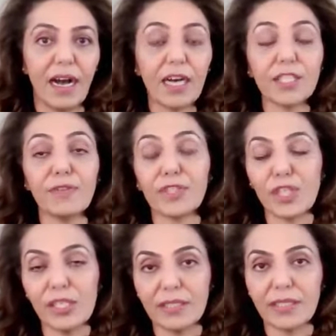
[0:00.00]

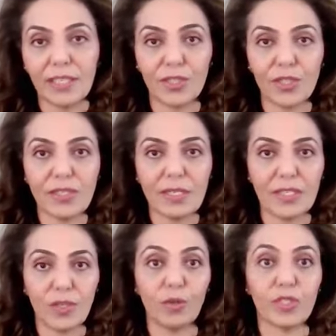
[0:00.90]
artificial intelligence
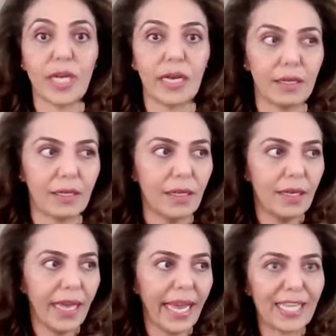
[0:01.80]
is hostile
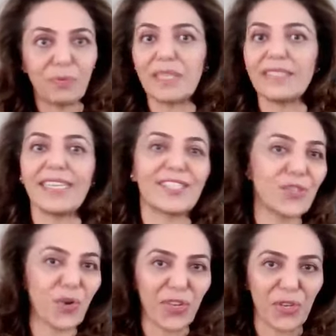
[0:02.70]
and will
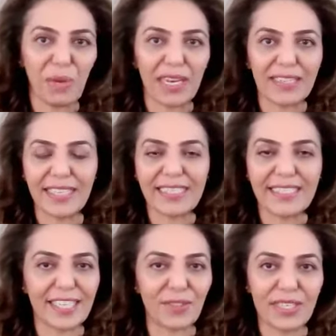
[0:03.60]
destroy humanity,
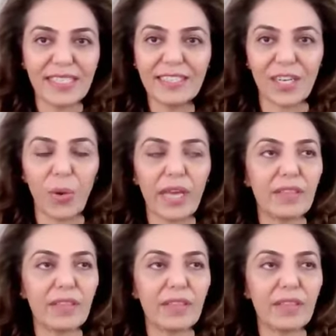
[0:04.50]
etc., etc.